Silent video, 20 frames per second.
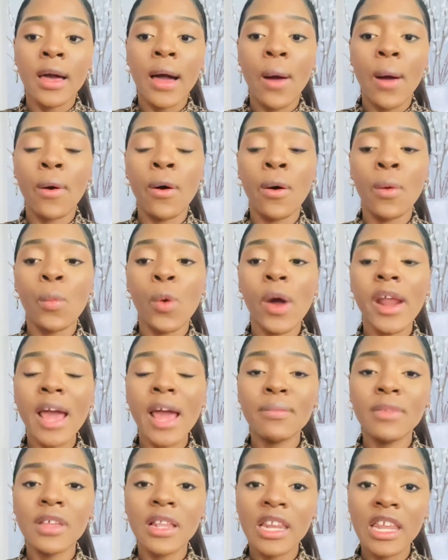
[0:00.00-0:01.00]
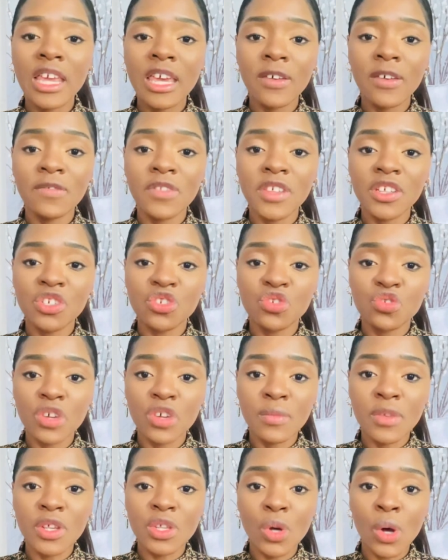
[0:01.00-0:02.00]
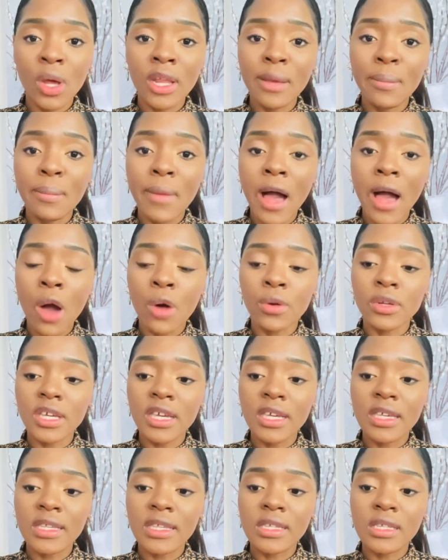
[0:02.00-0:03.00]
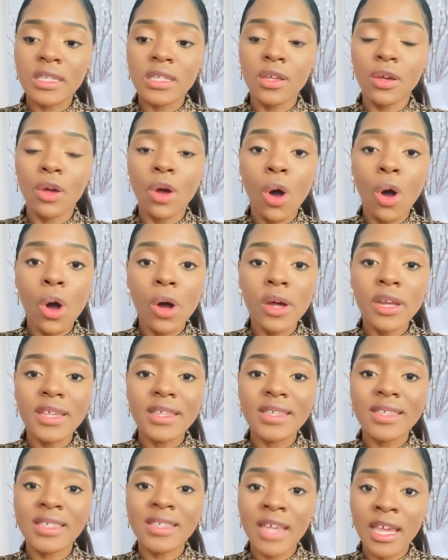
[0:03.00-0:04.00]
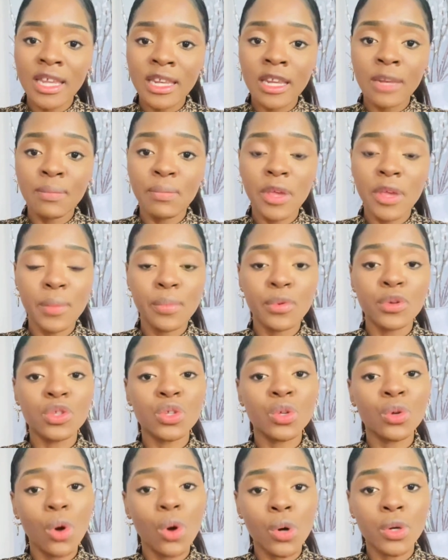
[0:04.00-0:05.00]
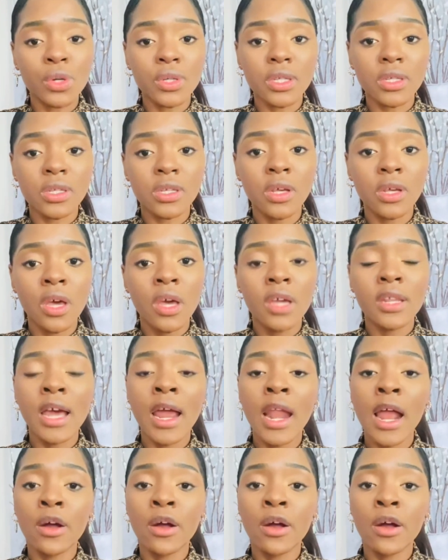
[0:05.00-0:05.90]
What I believe this dream is all about is God is sending people to us that are